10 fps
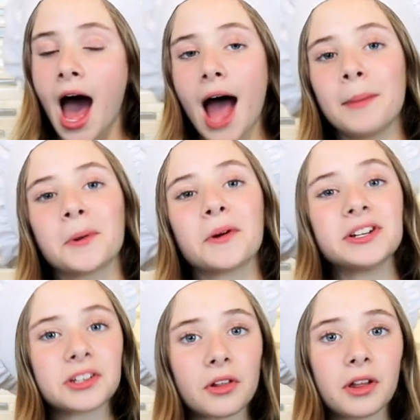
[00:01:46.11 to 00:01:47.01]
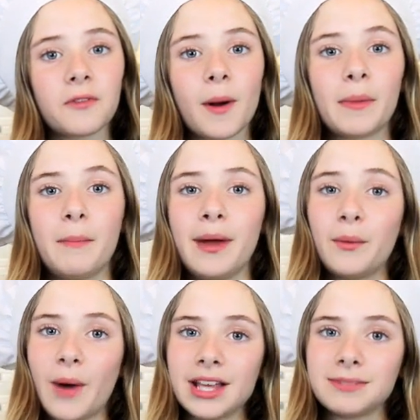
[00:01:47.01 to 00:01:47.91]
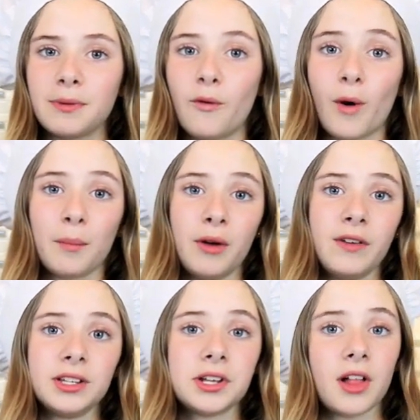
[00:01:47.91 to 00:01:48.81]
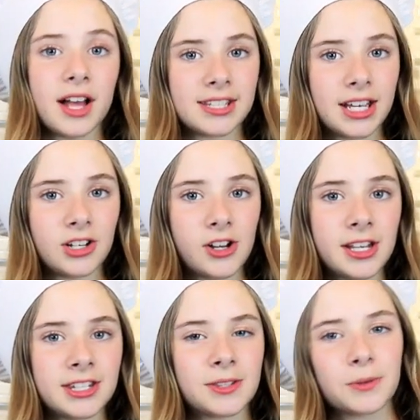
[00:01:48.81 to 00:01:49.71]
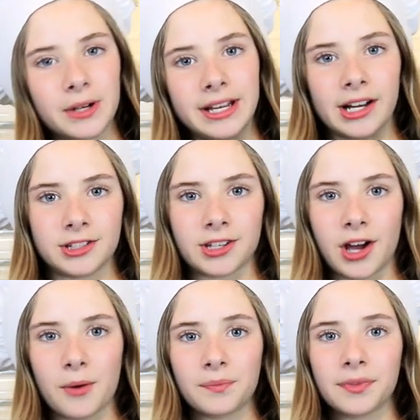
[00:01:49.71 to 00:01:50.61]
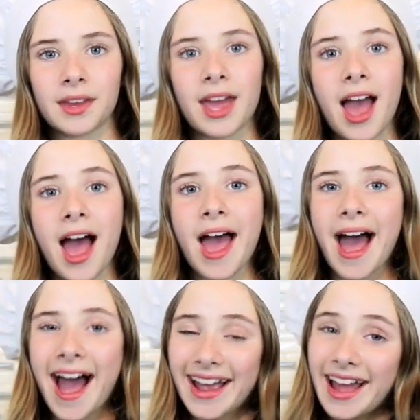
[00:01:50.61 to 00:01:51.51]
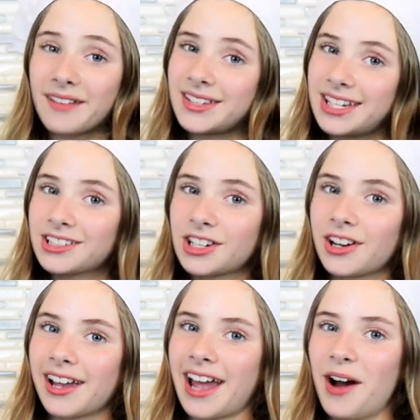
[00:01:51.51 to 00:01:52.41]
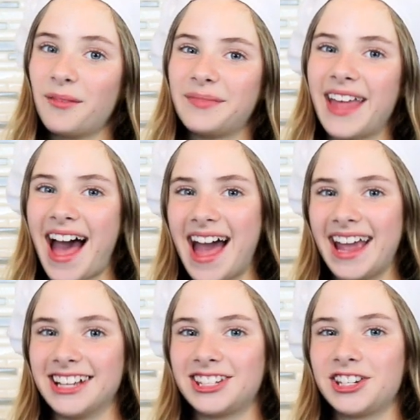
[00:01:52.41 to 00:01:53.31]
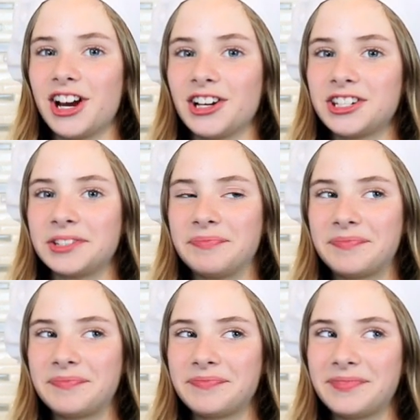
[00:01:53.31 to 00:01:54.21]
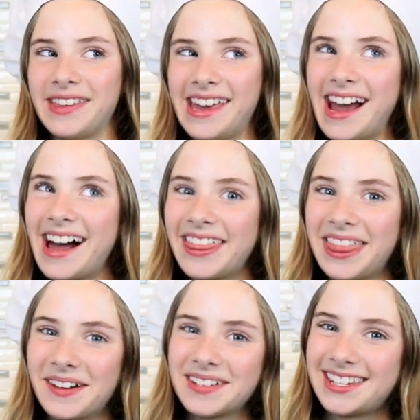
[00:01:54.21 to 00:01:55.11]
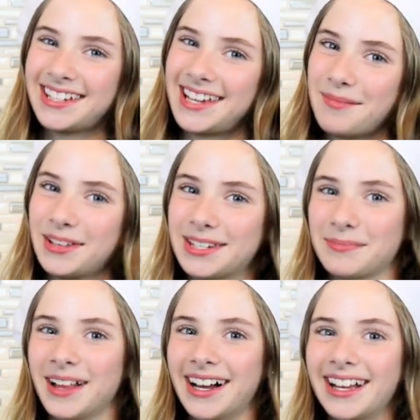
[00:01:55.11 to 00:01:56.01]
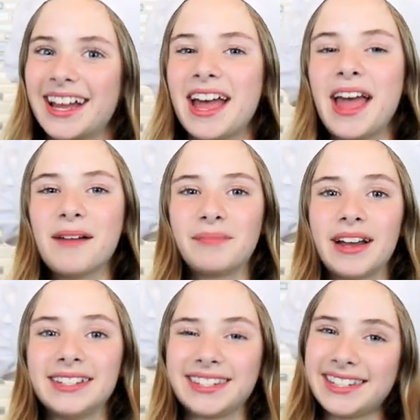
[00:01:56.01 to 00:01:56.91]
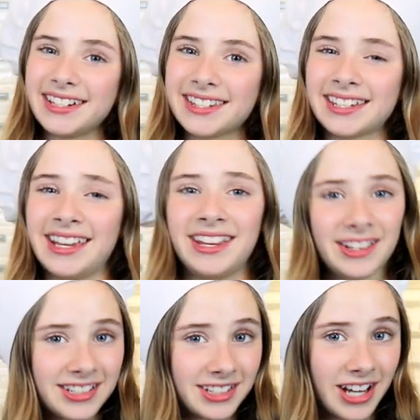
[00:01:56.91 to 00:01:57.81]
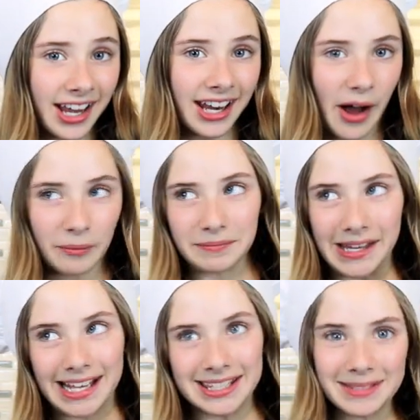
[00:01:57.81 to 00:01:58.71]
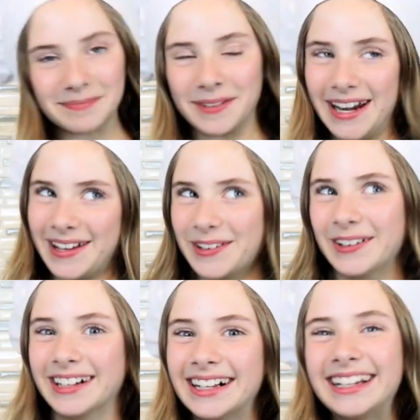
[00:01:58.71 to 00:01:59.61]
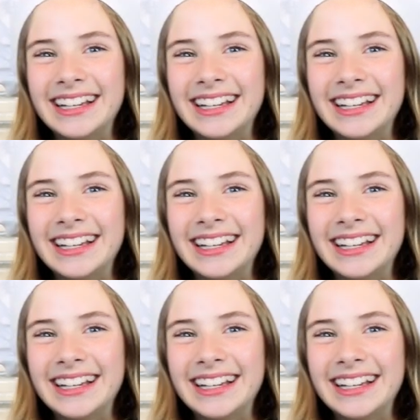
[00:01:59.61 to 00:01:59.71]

I'm originally from the Midwest before moving to Los Angeles three years ago. I have a TikTok account at heyitscherish. Yeah, that was a shameless plug. But seriously, you should check it out. It's pretty cool.